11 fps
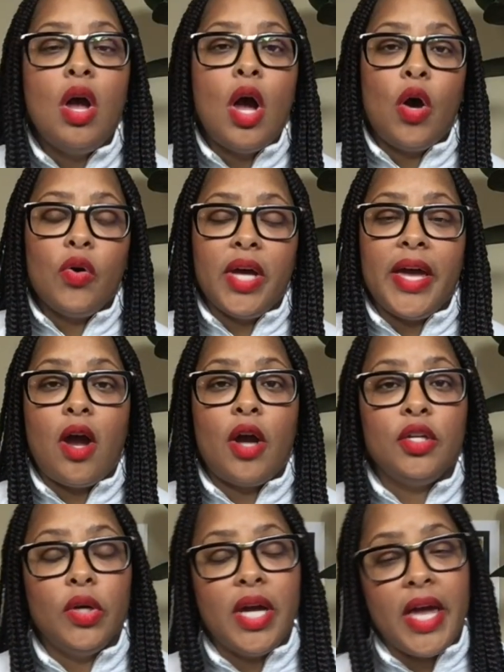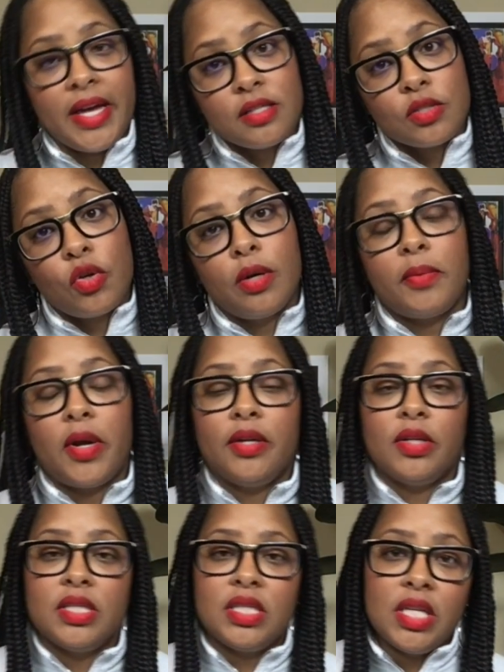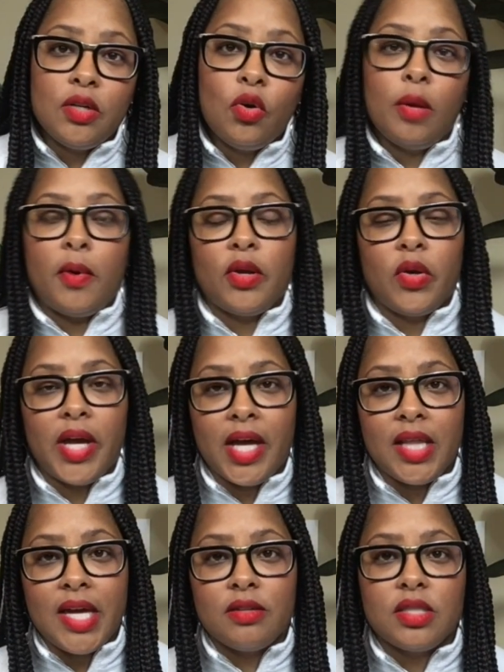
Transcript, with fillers: Okay, are you an S Corp? Are you a C Corp? Are you an L L C?